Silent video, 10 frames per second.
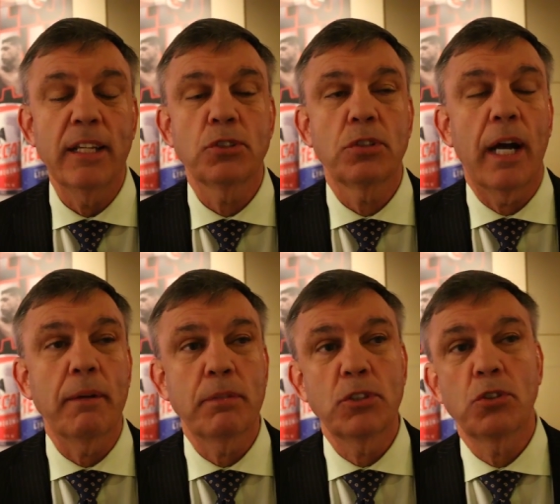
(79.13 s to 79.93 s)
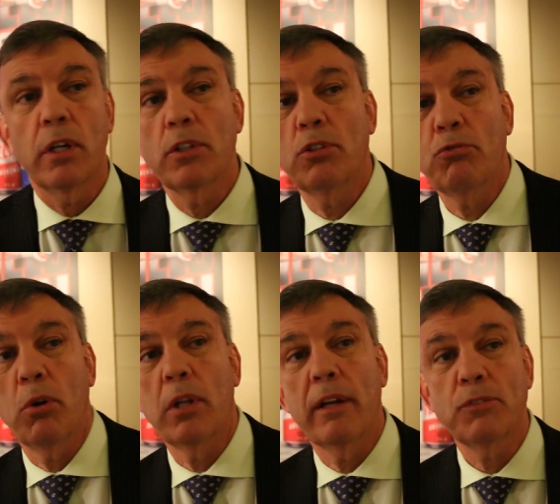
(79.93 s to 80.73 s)
He stopped, he started to
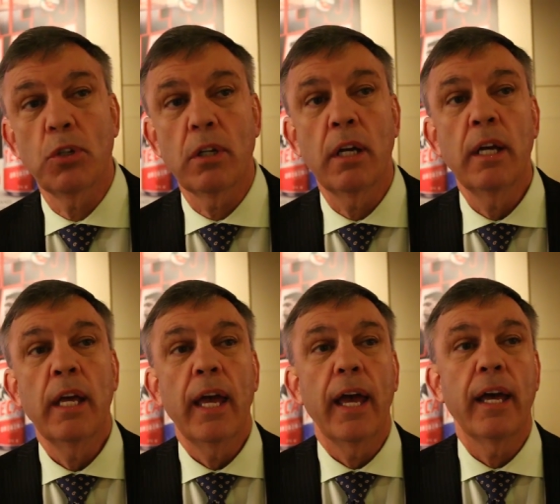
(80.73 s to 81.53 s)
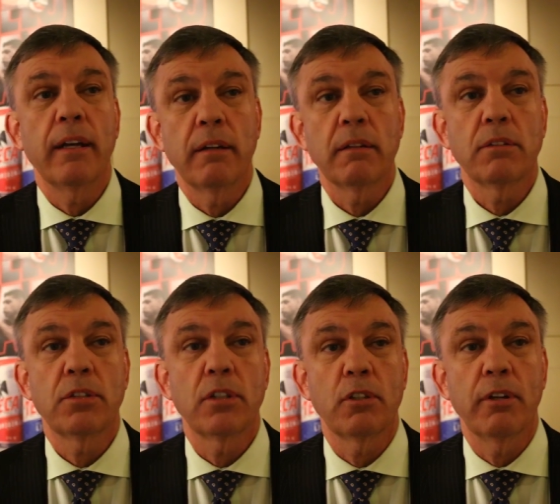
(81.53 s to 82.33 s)
throw a left hook, and
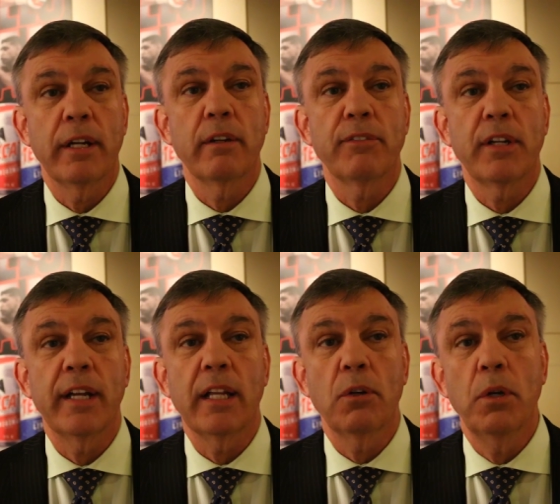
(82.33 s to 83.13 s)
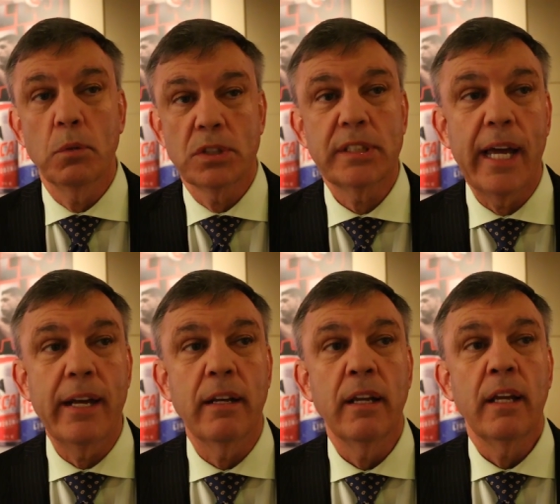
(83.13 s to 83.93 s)
to the credit of Canelo, he was
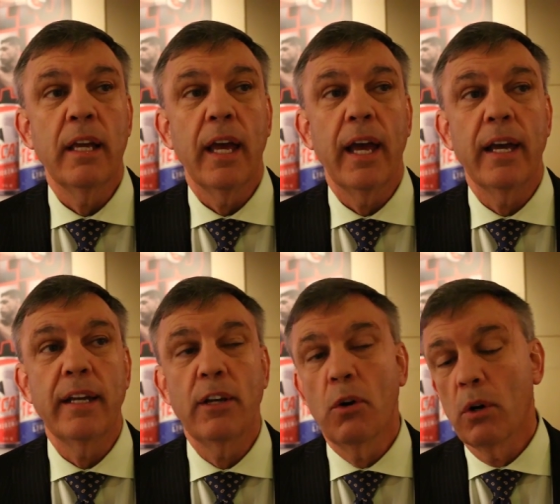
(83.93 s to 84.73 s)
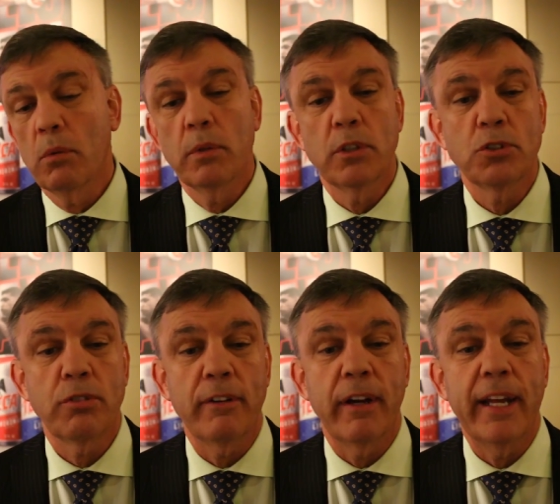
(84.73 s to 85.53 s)
set. And he caught him with a
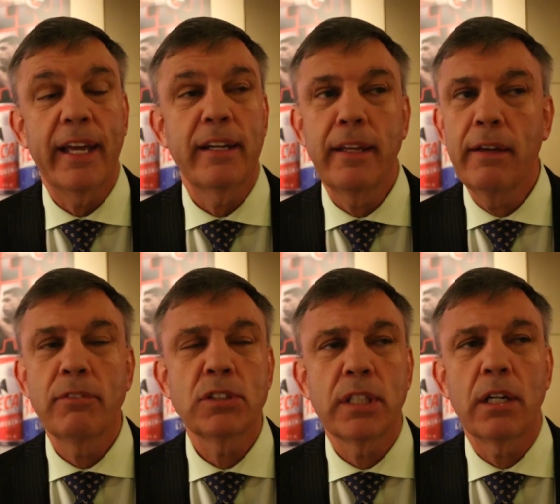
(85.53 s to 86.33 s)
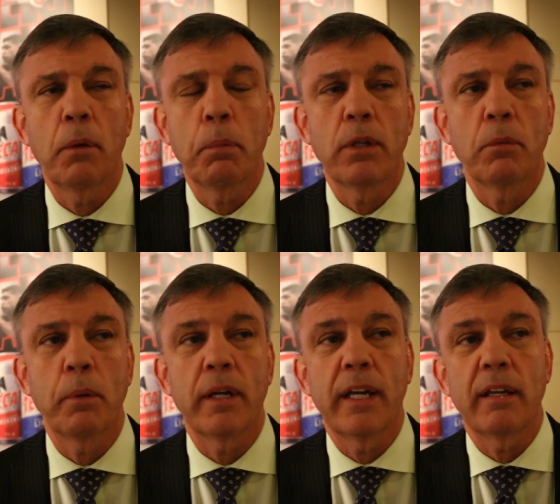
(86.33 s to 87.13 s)
straight right hand, and he even set up a little
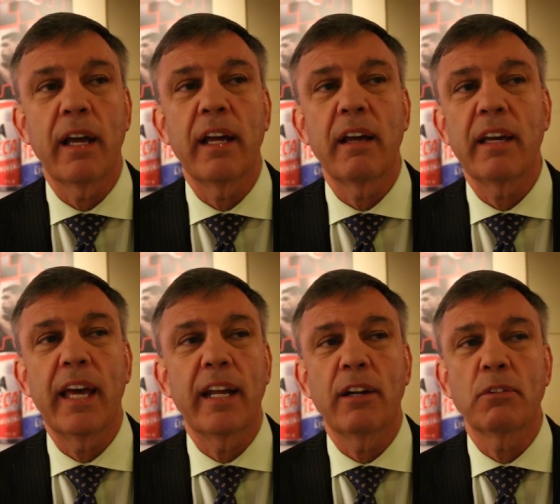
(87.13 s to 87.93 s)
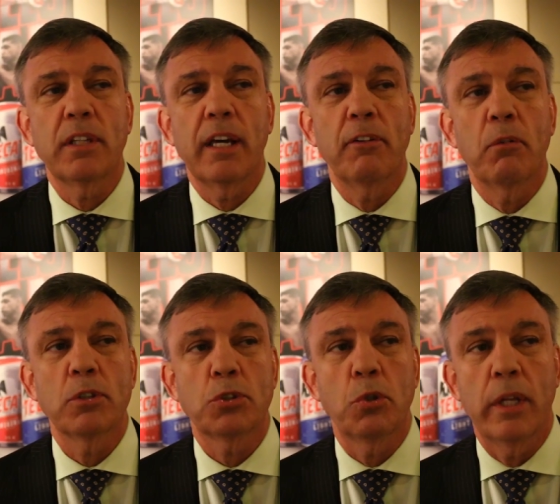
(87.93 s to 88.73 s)
bit. Again, I don't think
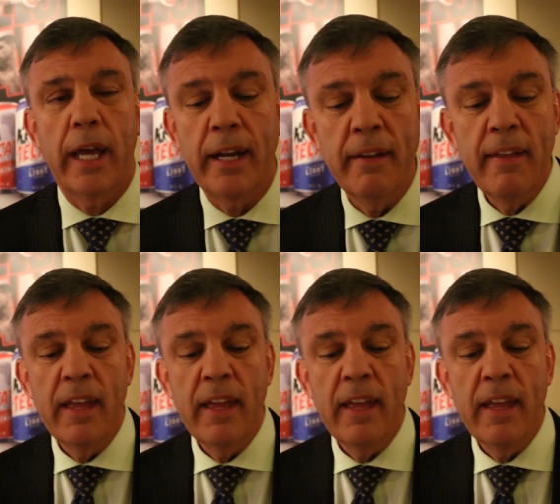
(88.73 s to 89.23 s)
everyone saw that.